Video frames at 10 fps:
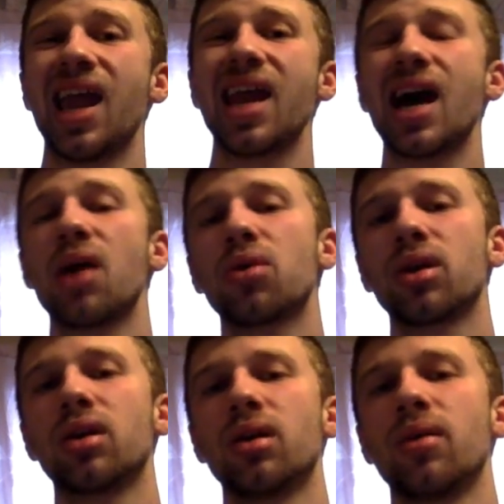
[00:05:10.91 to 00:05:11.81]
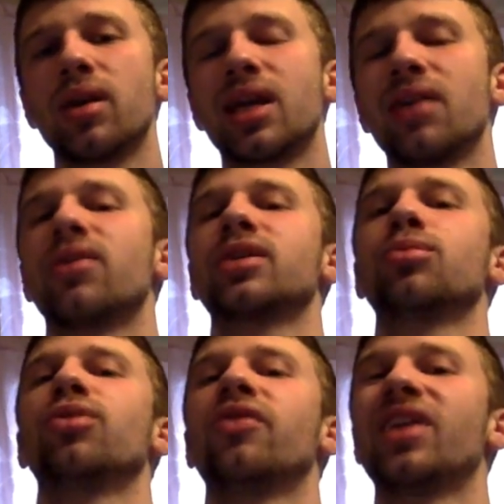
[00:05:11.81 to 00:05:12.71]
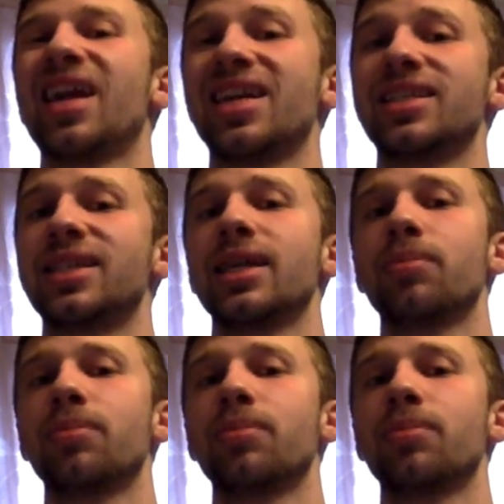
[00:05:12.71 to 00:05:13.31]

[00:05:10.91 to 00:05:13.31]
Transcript: And I would give this movie a C